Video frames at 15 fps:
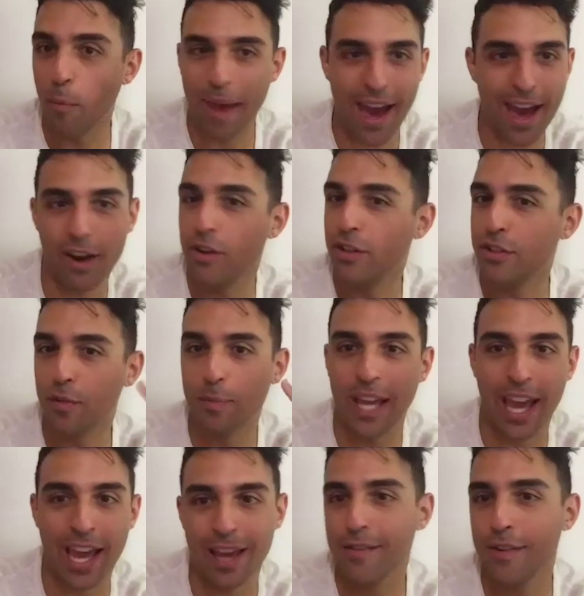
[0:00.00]
patterns of
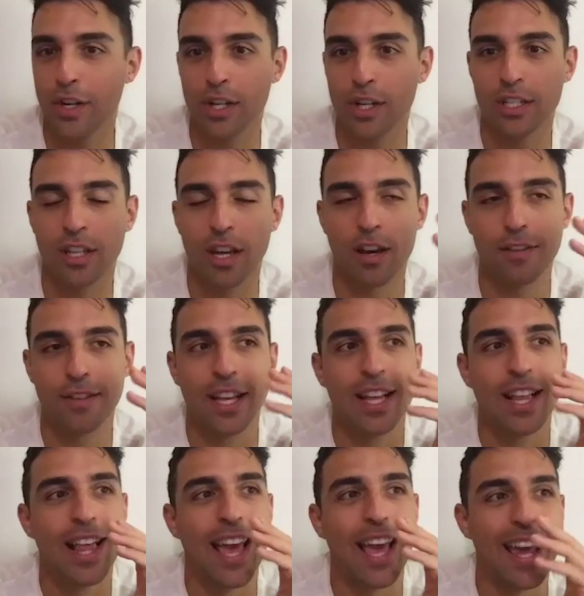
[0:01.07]
behavior and stuff,
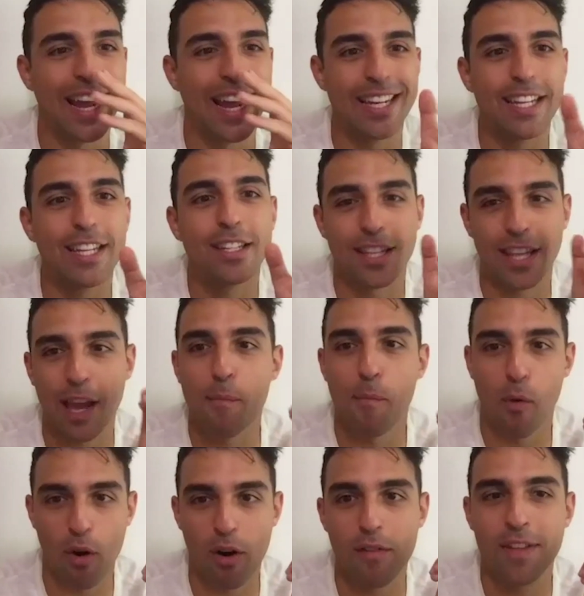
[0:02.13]
and I need to get
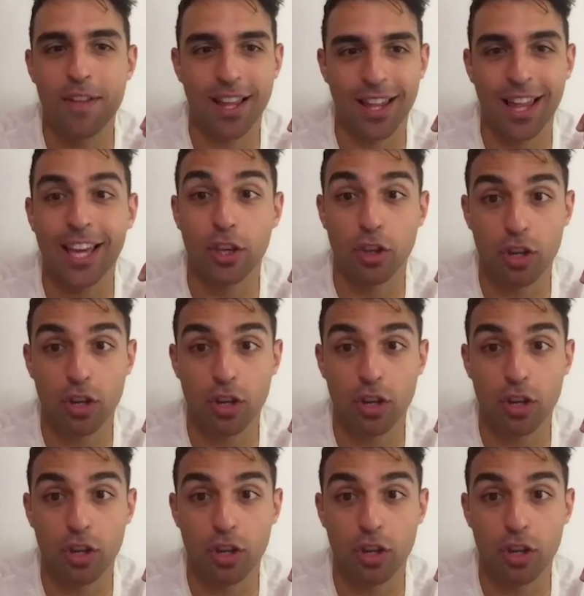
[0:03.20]
more of that like